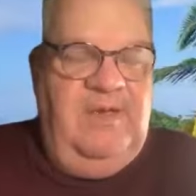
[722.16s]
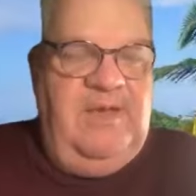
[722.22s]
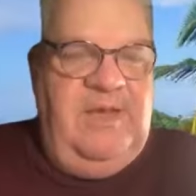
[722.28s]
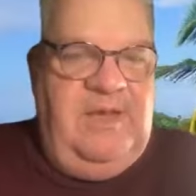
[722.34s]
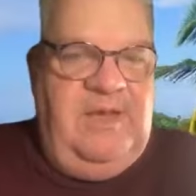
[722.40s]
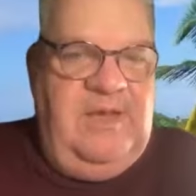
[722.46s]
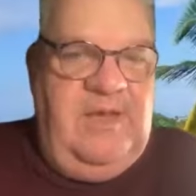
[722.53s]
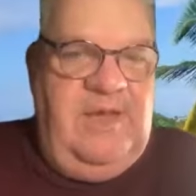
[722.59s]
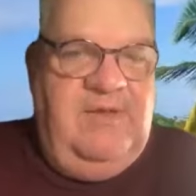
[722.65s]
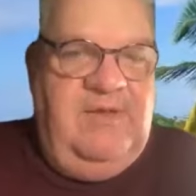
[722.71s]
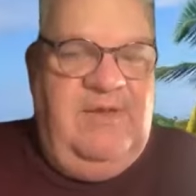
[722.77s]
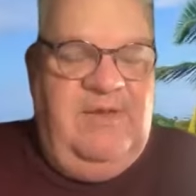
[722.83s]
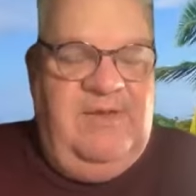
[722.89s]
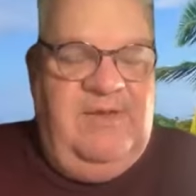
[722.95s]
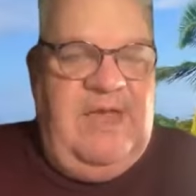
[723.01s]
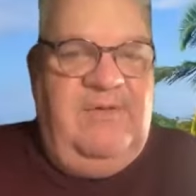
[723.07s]
he
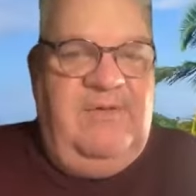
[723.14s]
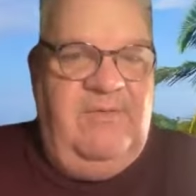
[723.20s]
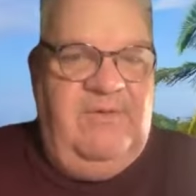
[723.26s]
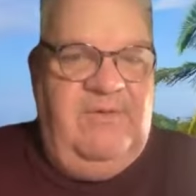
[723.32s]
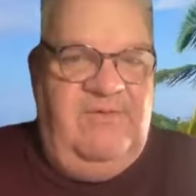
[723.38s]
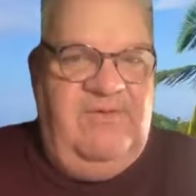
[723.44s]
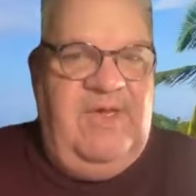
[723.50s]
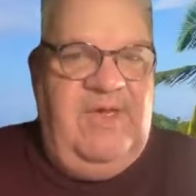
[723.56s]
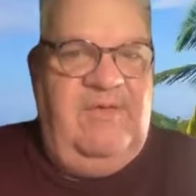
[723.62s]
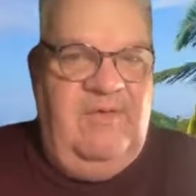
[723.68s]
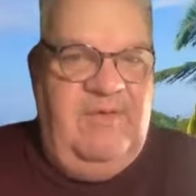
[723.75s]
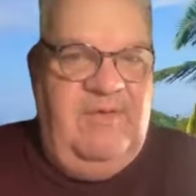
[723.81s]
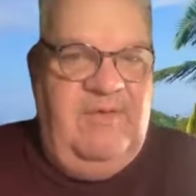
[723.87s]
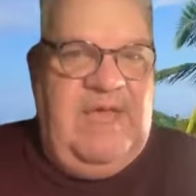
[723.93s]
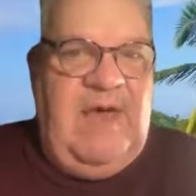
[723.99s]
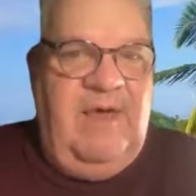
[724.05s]
did get to a stage
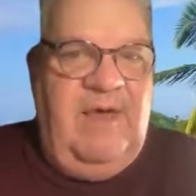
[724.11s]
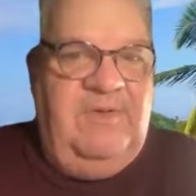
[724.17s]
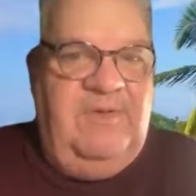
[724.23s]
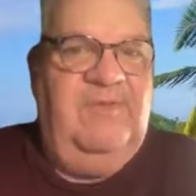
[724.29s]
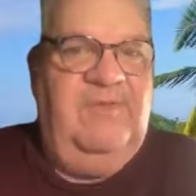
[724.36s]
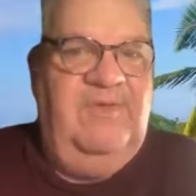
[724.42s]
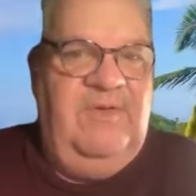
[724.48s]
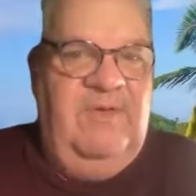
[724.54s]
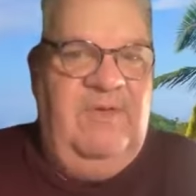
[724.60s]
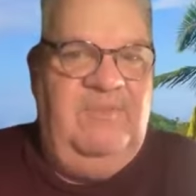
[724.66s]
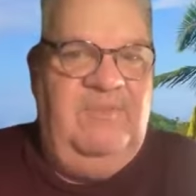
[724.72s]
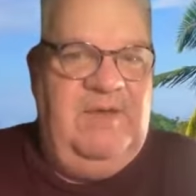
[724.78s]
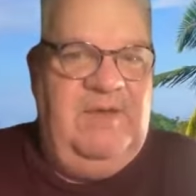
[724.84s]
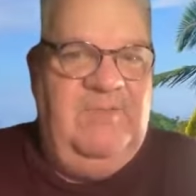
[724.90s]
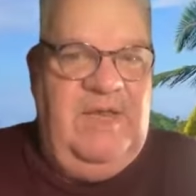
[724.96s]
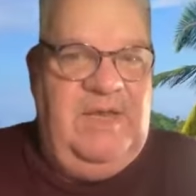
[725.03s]
where he asked for
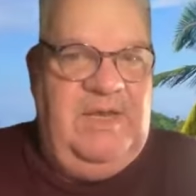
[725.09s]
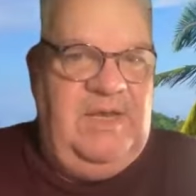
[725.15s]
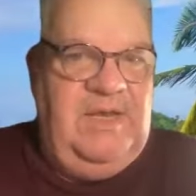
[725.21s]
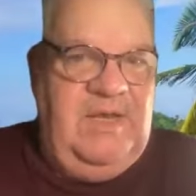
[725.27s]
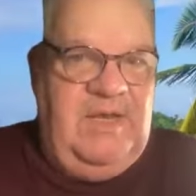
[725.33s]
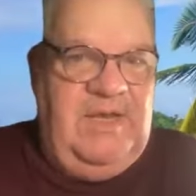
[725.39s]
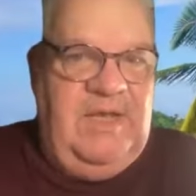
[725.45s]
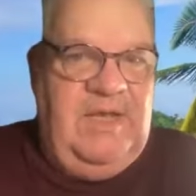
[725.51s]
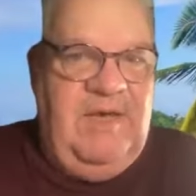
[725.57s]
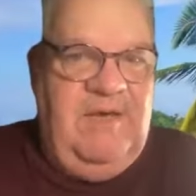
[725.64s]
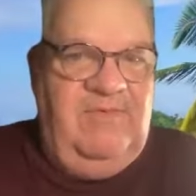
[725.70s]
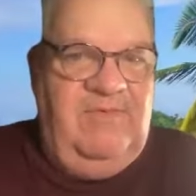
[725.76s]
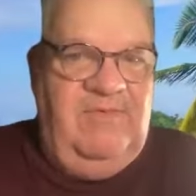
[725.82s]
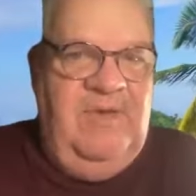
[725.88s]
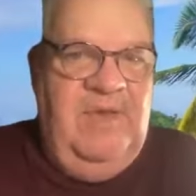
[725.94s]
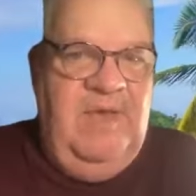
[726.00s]
something, but he
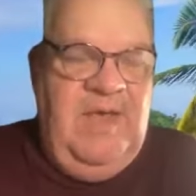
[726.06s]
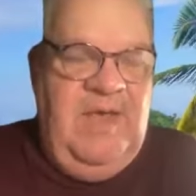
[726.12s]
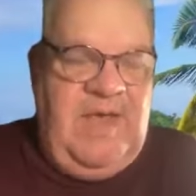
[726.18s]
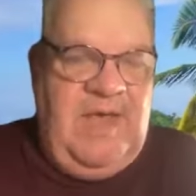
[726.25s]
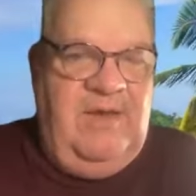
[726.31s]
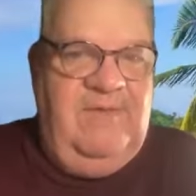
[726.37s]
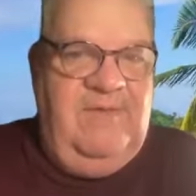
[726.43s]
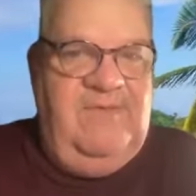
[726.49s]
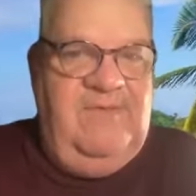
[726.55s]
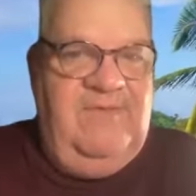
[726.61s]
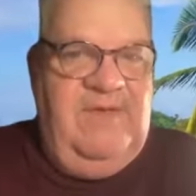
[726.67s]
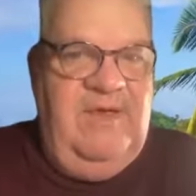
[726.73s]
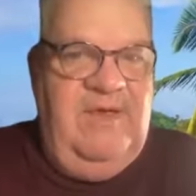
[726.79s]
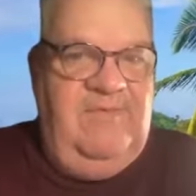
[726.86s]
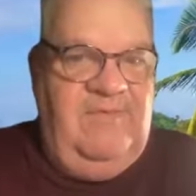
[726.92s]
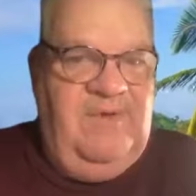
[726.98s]
asked out of his
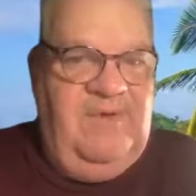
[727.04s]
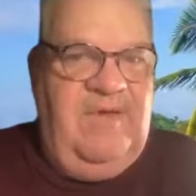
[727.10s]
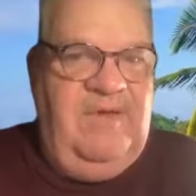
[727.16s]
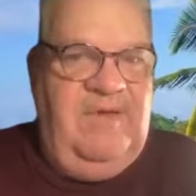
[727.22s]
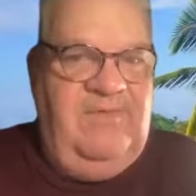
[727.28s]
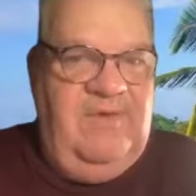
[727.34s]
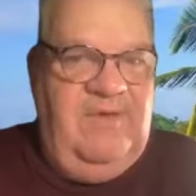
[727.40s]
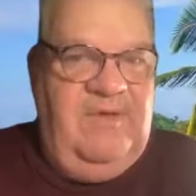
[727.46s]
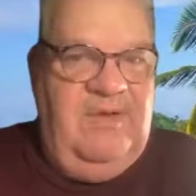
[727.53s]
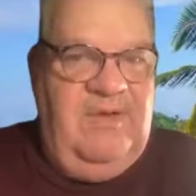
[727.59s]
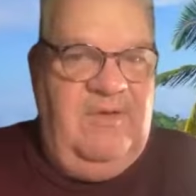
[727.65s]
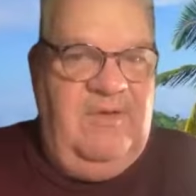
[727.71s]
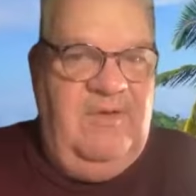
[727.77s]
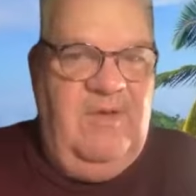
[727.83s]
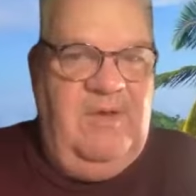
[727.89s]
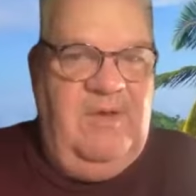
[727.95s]
own flesh and
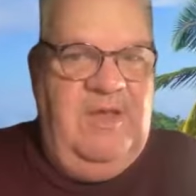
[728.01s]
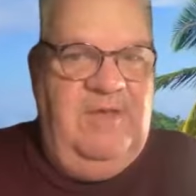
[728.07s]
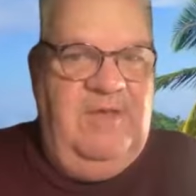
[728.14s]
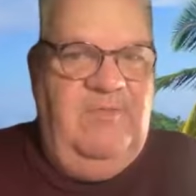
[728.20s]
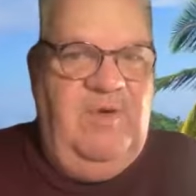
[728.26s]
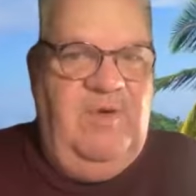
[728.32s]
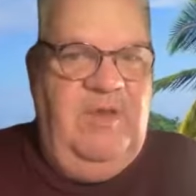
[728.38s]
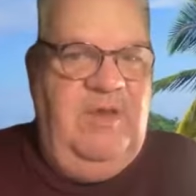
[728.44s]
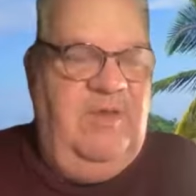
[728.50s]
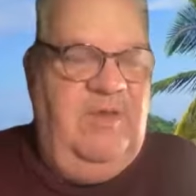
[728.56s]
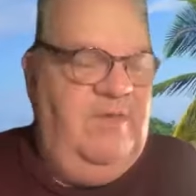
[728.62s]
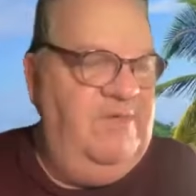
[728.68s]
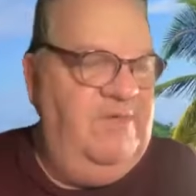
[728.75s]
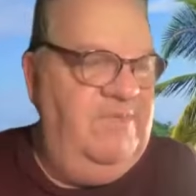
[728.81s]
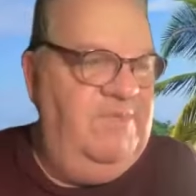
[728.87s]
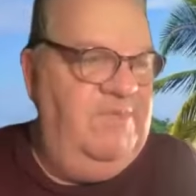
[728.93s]
not led by the
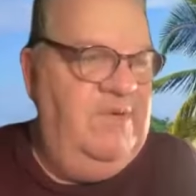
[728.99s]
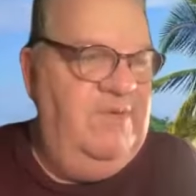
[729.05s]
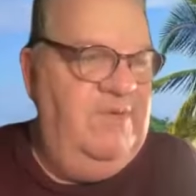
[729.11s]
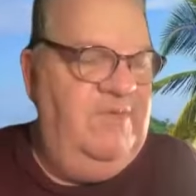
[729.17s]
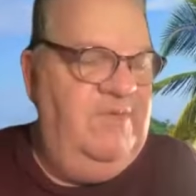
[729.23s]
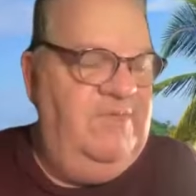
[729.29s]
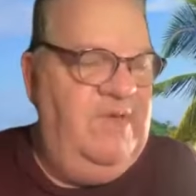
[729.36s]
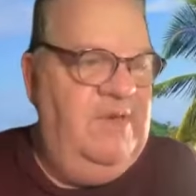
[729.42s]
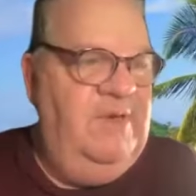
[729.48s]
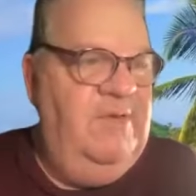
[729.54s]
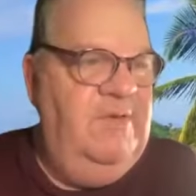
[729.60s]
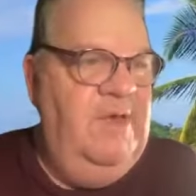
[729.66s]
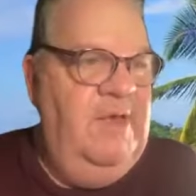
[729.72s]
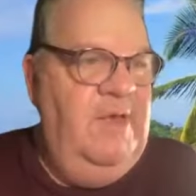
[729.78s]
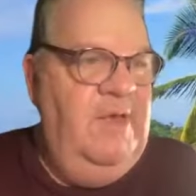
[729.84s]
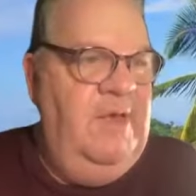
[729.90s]
Holy Spirit. So
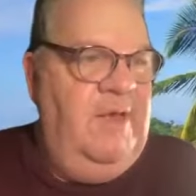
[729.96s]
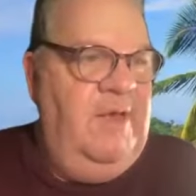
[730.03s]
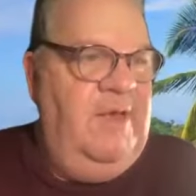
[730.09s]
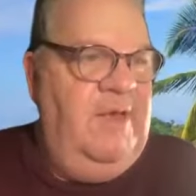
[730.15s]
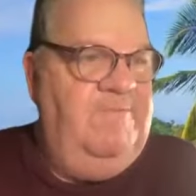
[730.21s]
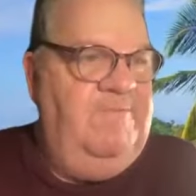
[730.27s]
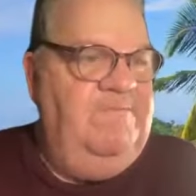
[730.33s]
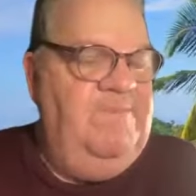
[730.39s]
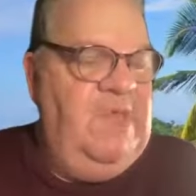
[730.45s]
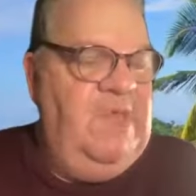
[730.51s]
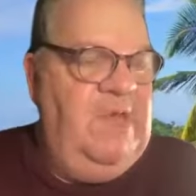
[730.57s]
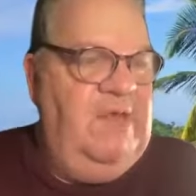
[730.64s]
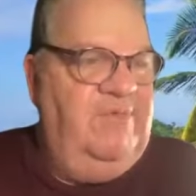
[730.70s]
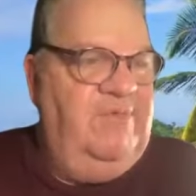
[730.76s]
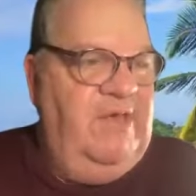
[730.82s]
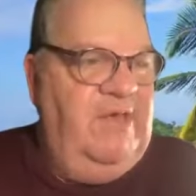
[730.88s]

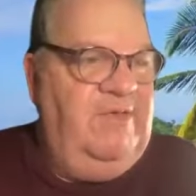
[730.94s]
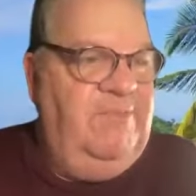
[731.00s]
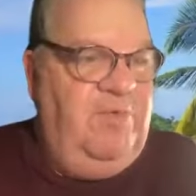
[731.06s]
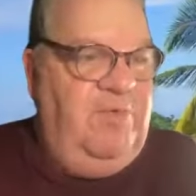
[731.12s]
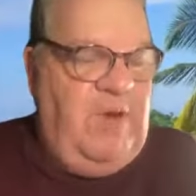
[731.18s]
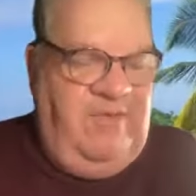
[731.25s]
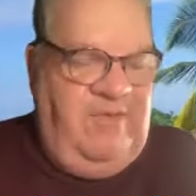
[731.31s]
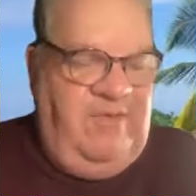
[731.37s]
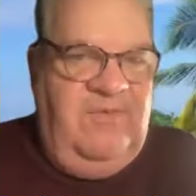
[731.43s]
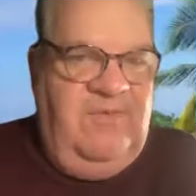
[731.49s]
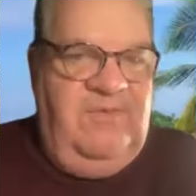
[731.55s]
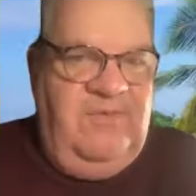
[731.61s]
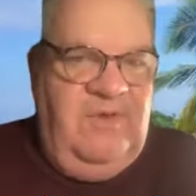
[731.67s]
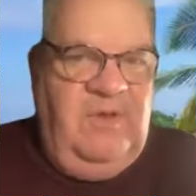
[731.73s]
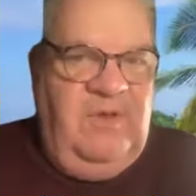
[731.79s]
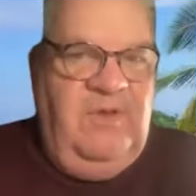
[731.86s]
it takes
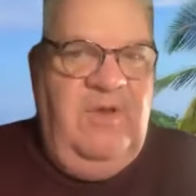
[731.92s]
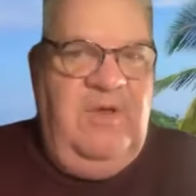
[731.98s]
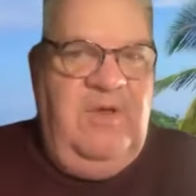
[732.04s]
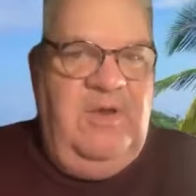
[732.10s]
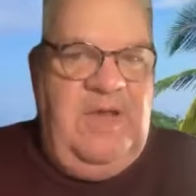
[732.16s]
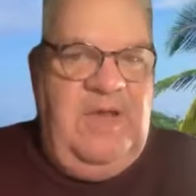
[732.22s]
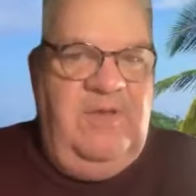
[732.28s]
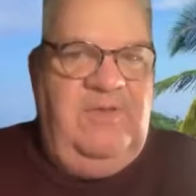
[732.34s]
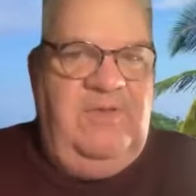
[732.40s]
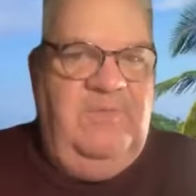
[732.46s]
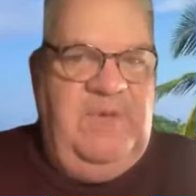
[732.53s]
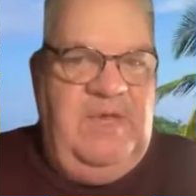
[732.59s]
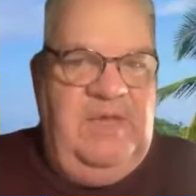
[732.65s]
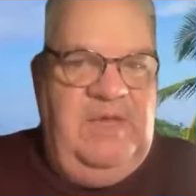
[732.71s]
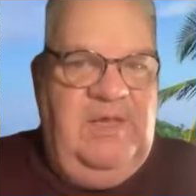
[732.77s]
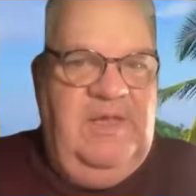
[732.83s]
practice to learn how to
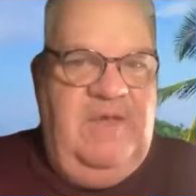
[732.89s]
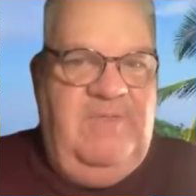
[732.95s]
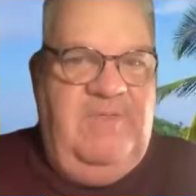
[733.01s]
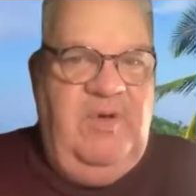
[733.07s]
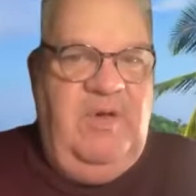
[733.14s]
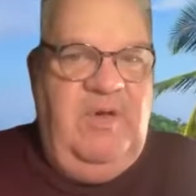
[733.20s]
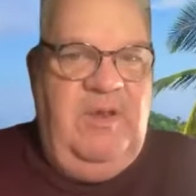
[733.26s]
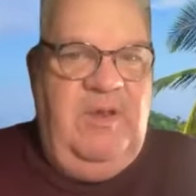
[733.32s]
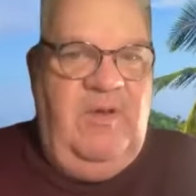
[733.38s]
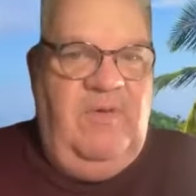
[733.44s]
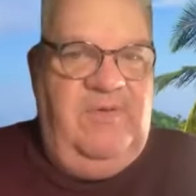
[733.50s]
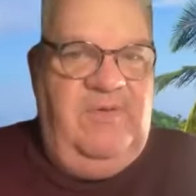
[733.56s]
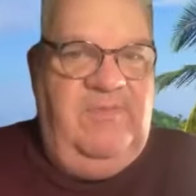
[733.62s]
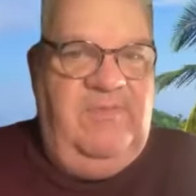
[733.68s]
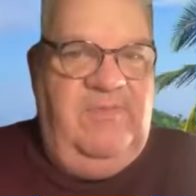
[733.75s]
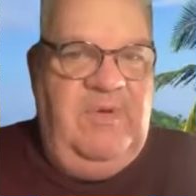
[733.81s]
be led by the
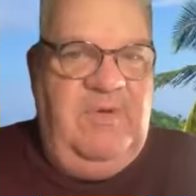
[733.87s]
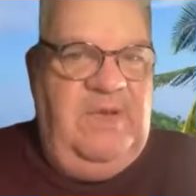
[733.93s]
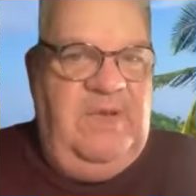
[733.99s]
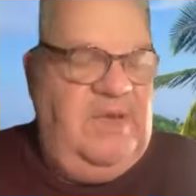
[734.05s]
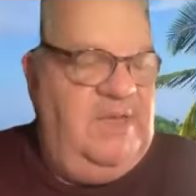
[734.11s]
Holy Spirit.